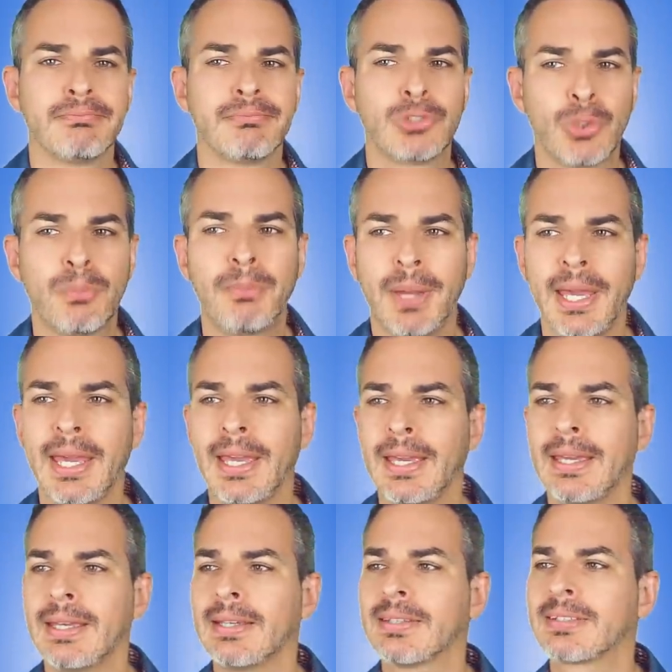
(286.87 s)
to
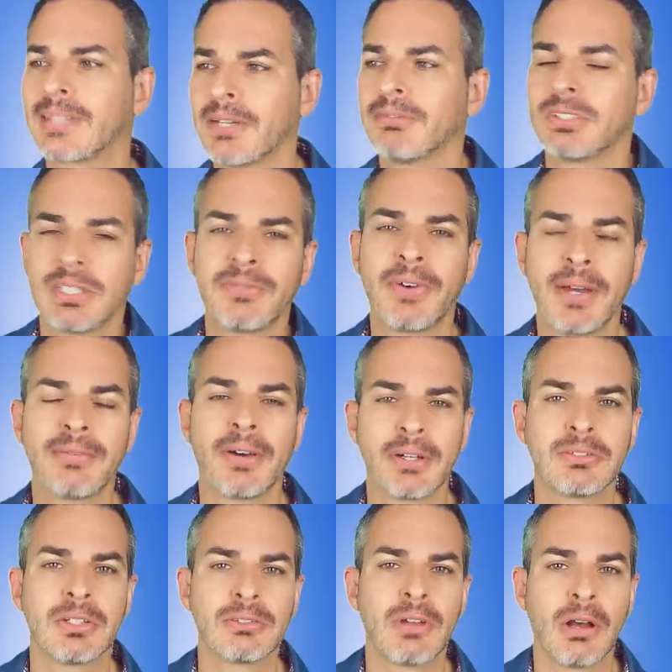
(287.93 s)
pay
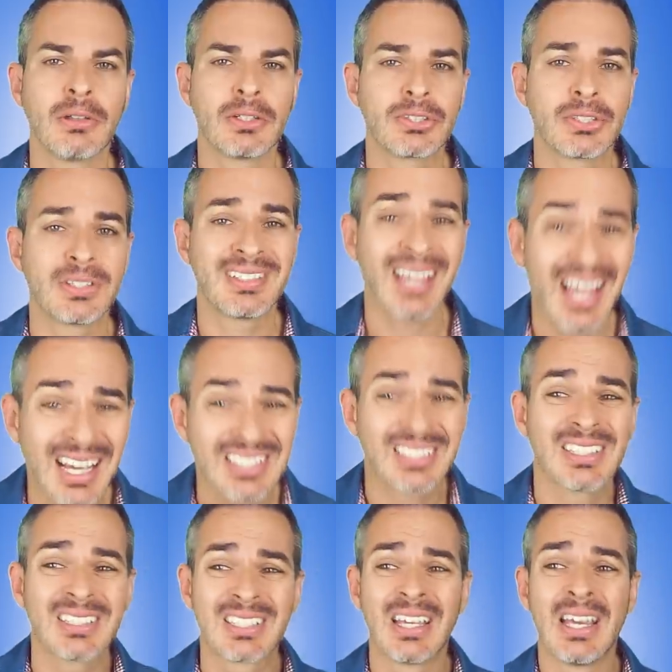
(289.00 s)
$7,500 in
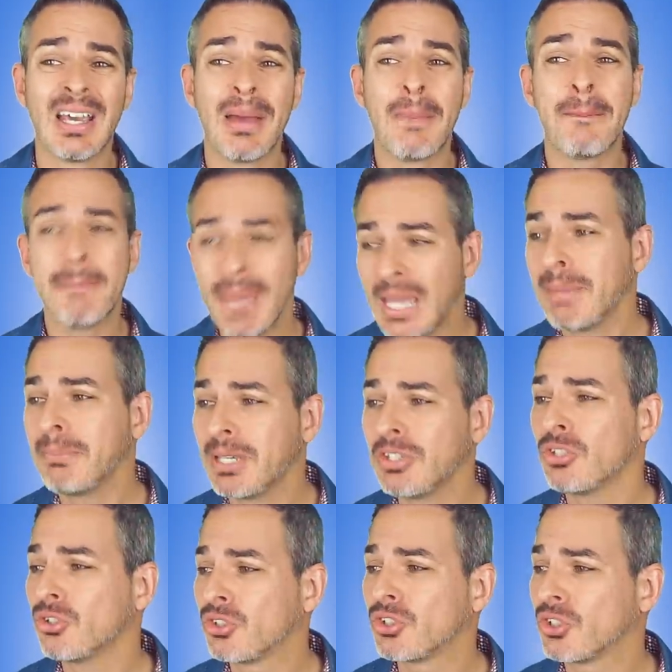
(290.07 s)
taxes, maybe
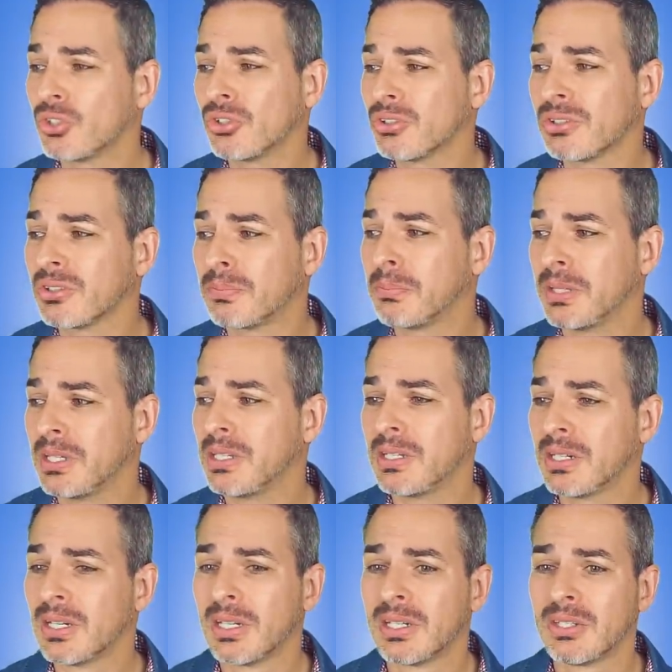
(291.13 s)
you shouldn't
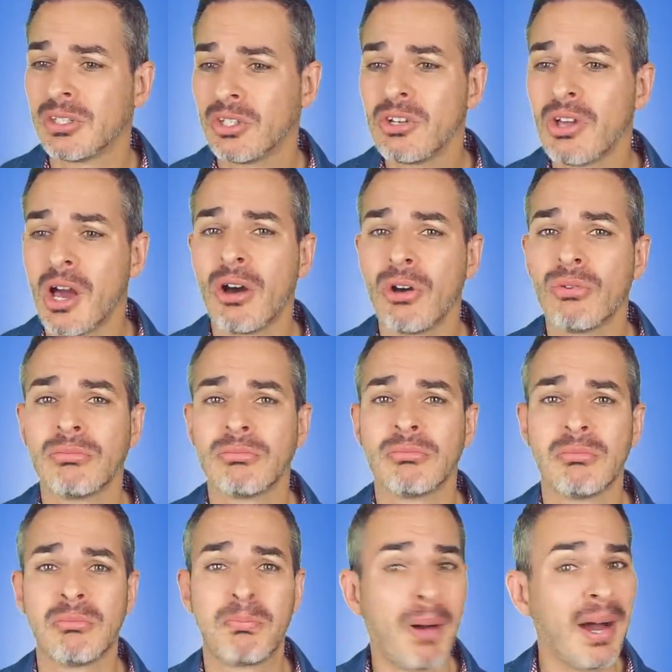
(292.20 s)
be you know,
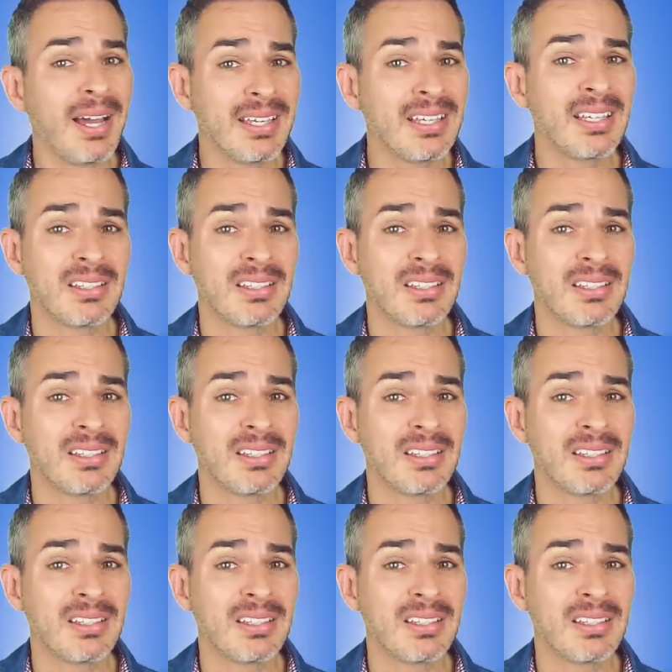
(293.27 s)
buying a